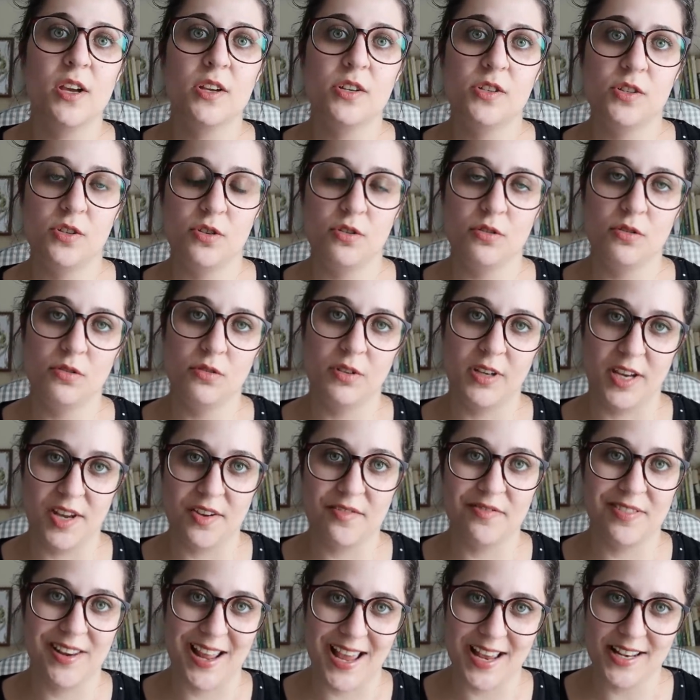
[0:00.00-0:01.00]
to
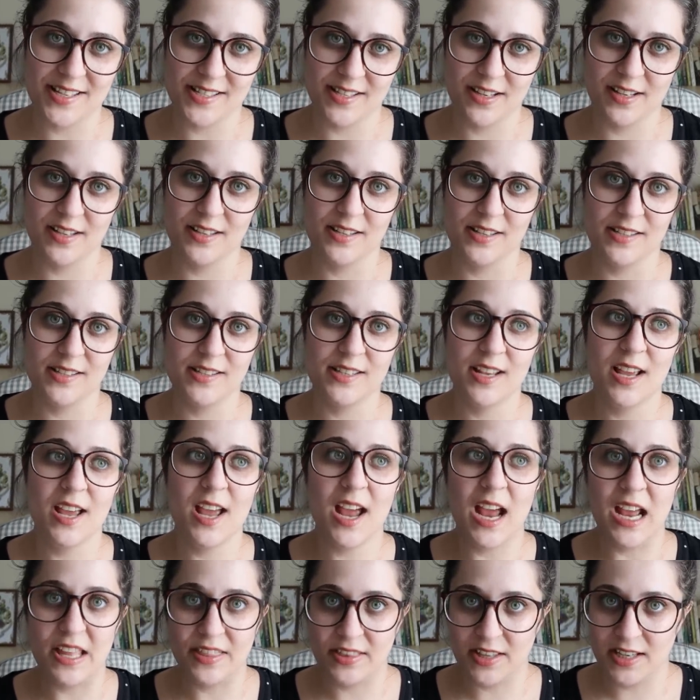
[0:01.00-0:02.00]
give lessons
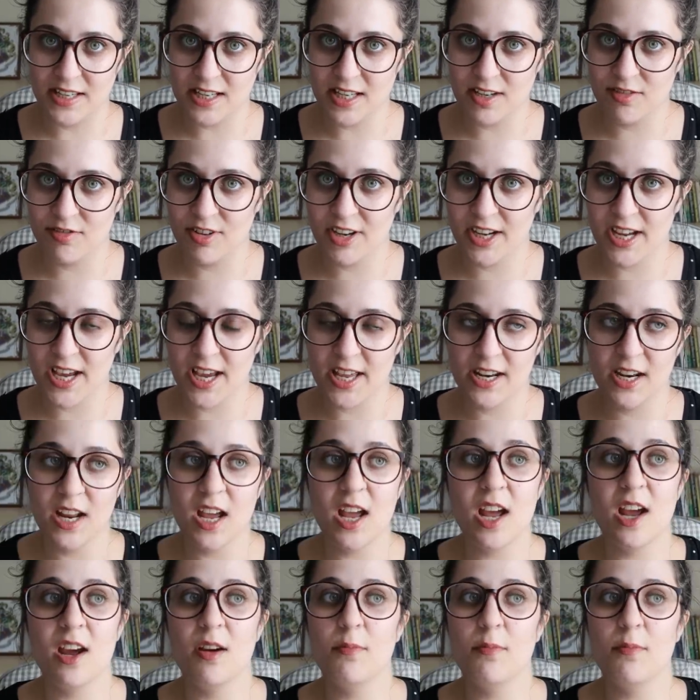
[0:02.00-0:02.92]
and then leave again.